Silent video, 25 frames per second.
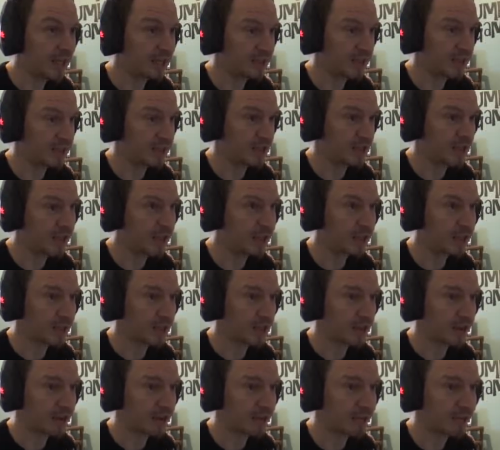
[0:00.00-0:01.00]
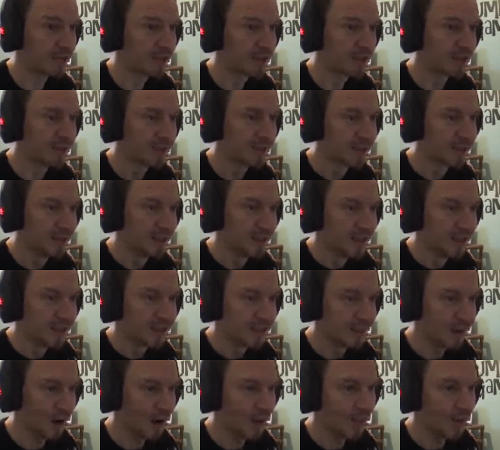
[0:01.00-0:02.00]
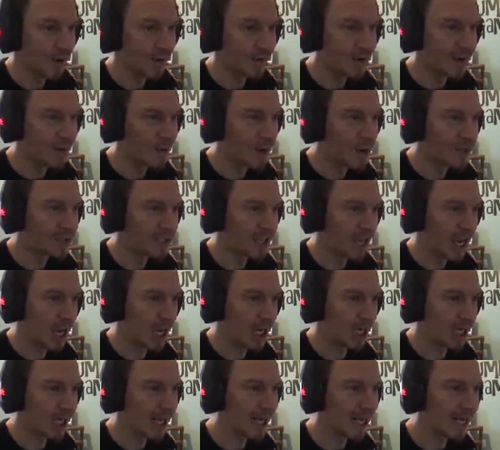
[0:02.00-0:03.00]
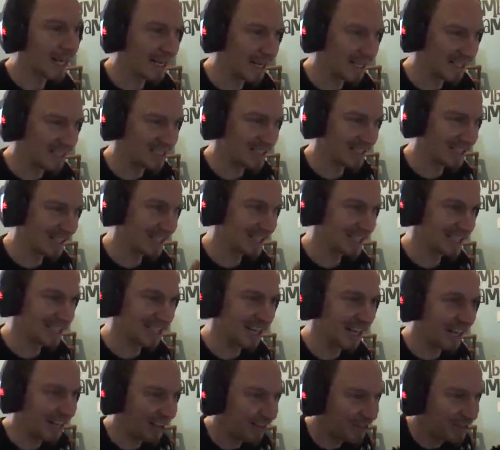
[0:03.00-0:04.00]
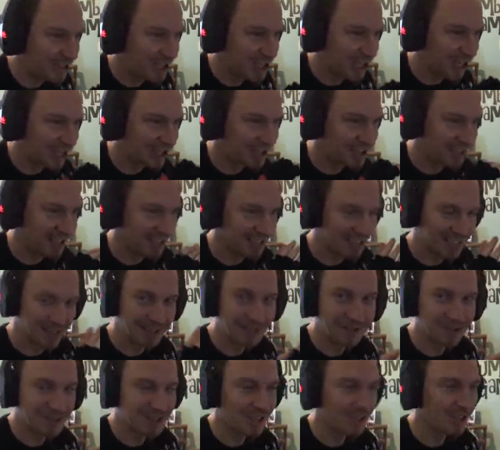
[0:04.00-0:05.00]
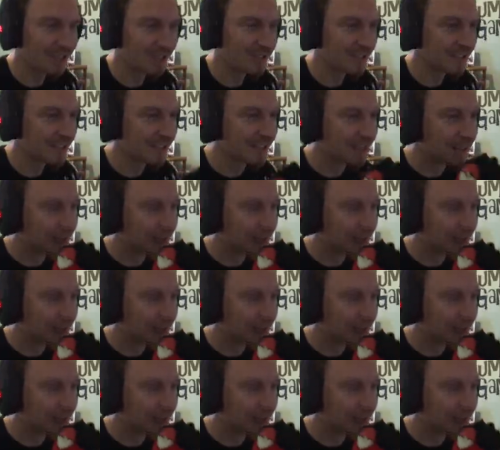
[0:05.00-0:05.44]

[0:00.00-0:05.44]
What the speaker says: a tight curve. The railway really wanted to cling to this to this hillside. See